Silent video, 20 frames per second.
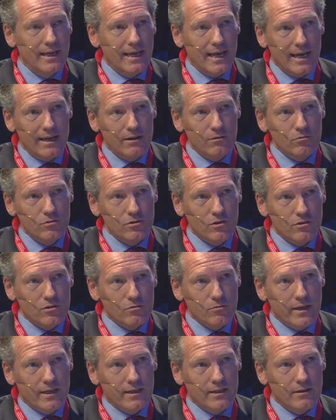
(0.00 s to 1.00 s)
And also to
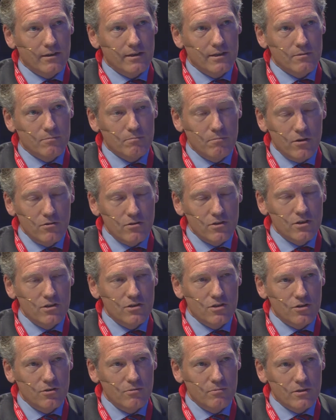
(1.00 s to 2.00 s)
recognize most
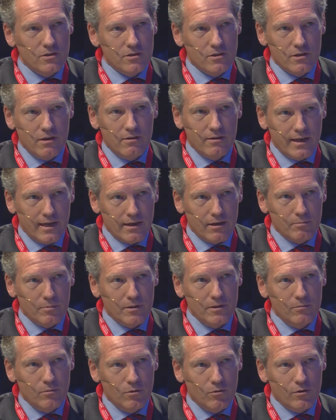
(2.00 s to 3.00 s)
consumers don't get up
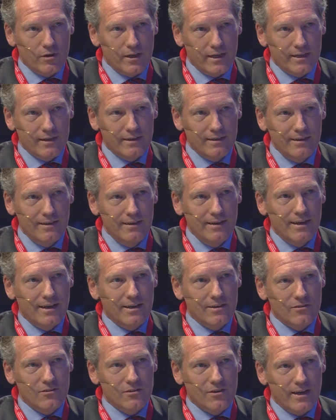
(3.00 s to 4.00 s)
in the morning
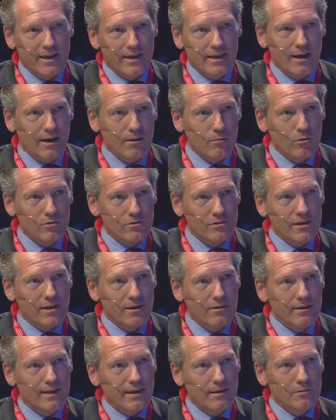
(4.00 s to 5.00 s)
and say, I want to go
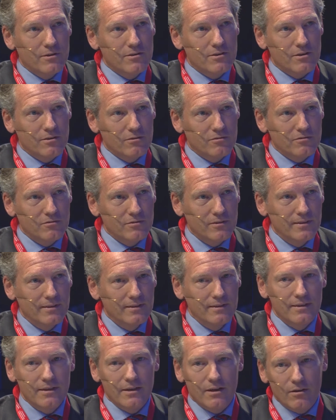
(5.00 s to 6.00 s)
and get myself
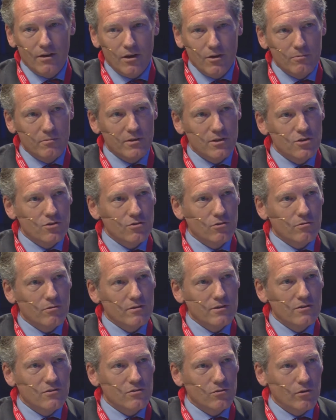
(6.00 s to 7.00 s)
home
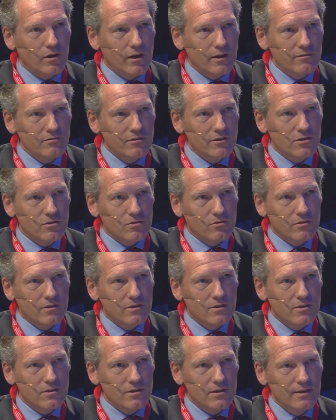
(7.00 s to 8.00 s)
insurance or life
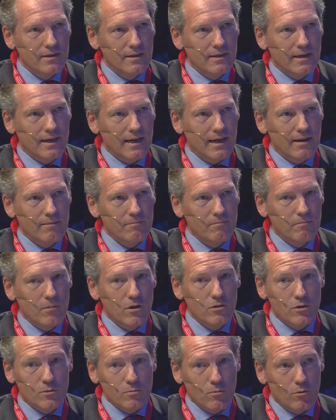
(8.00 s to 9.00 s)
insurance.
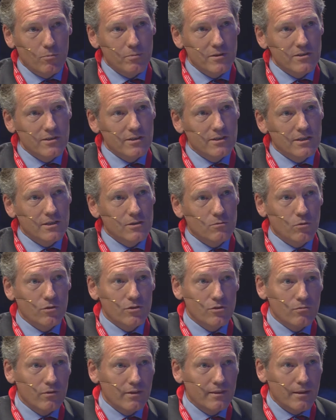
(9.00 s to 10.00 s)
Most small businesses want
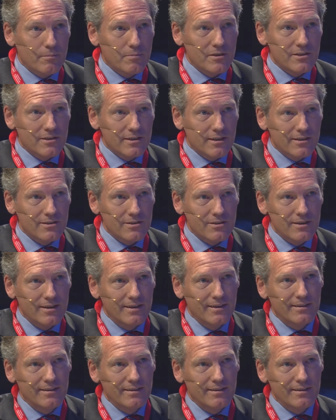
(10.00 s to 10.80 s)
to run their business.